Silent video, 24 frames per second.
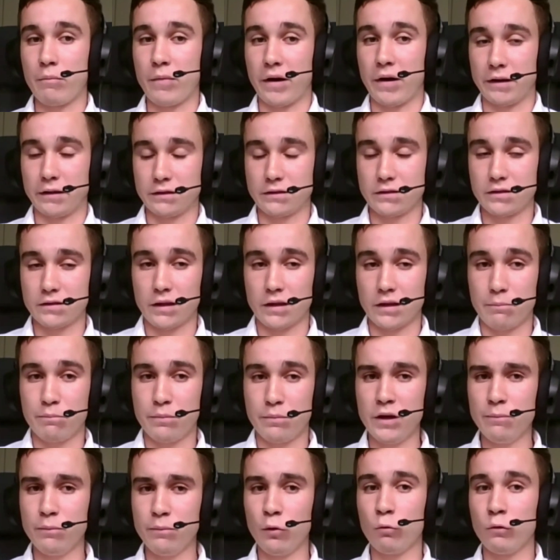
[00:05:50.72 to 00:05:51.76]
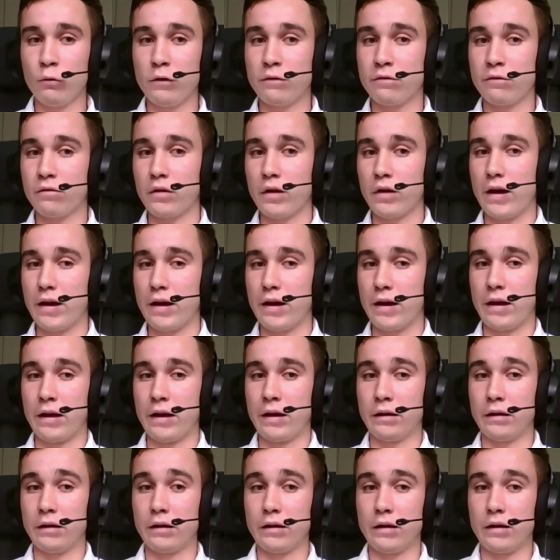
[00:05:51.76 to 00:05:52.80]
minds, people with
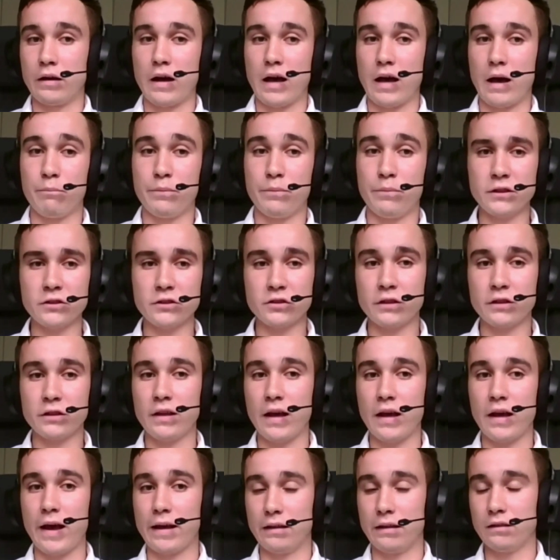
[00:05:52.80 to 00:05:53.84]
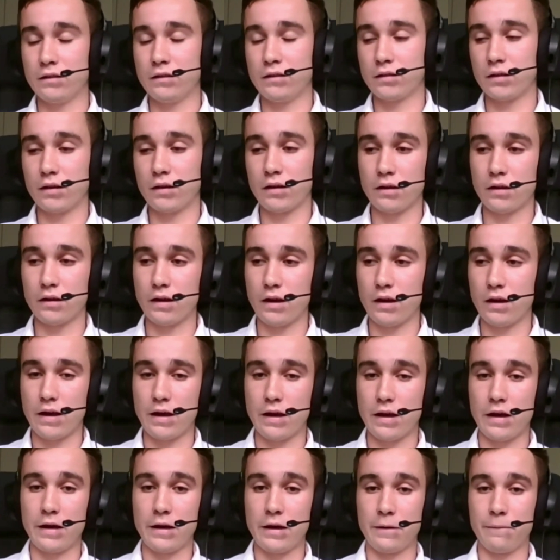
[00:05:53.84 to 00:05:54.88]
ambition and
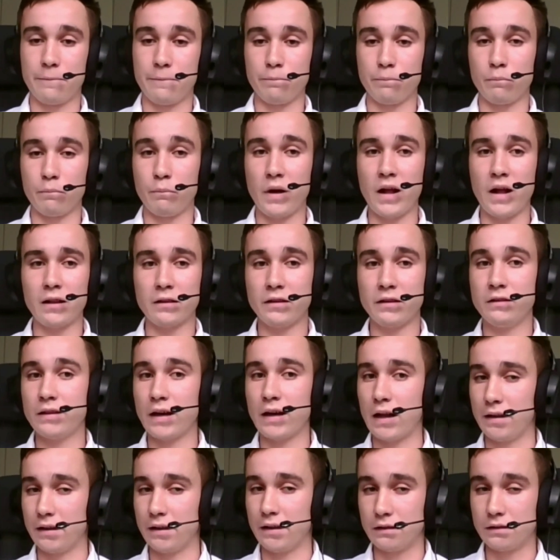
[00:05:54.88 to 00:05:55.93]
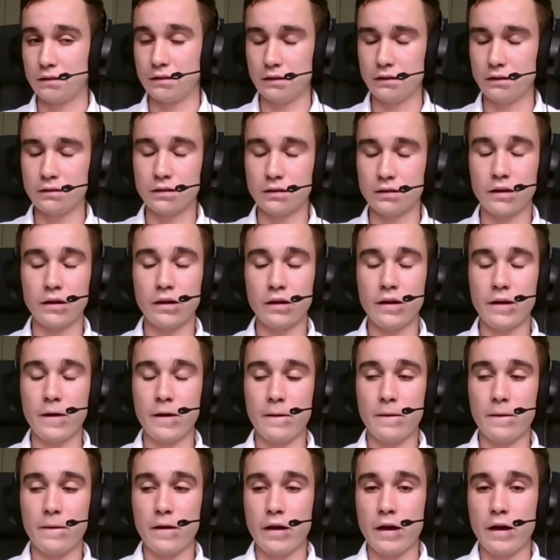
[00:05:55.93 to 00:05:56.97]
multi-talented
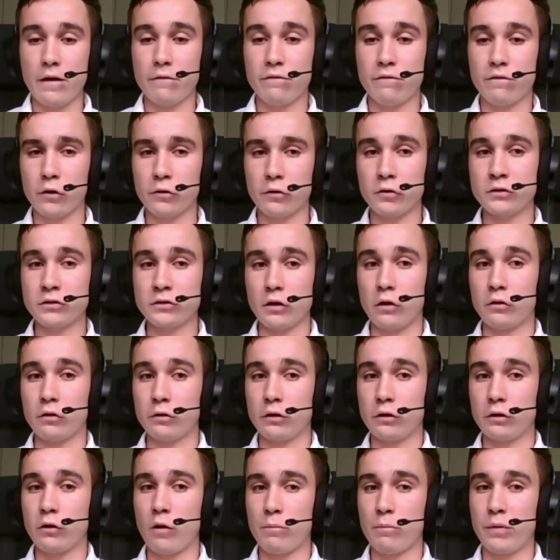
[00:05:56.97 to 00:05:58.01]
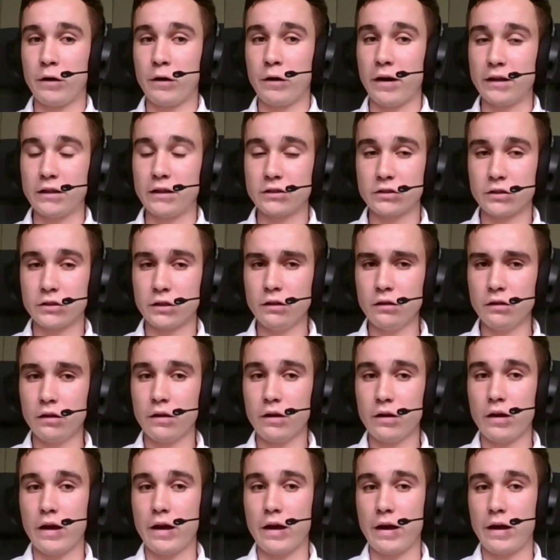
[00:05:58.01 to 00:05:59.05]
focus on cooperation
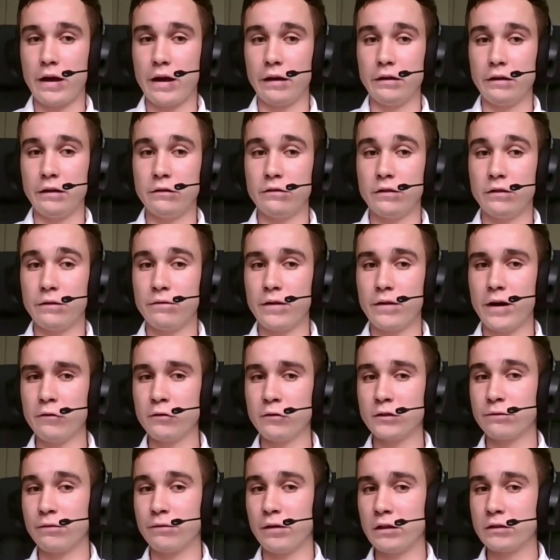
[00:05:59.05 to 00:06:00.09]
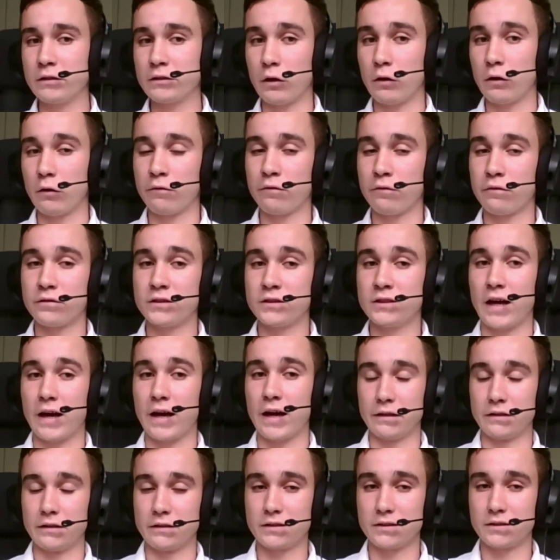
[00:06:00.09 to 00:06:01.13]
in the various fields of
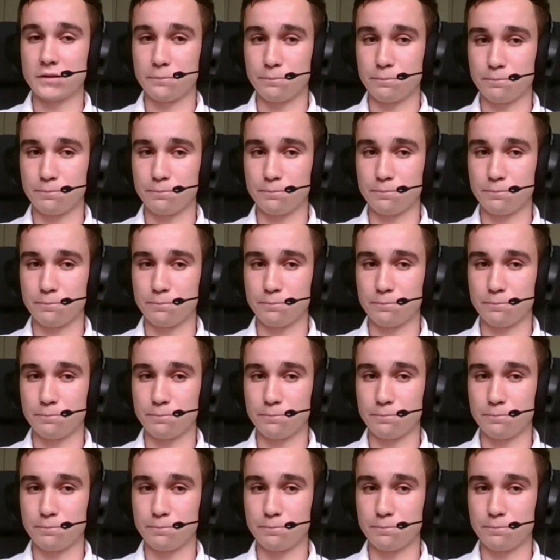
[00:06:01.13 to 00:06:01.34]
science.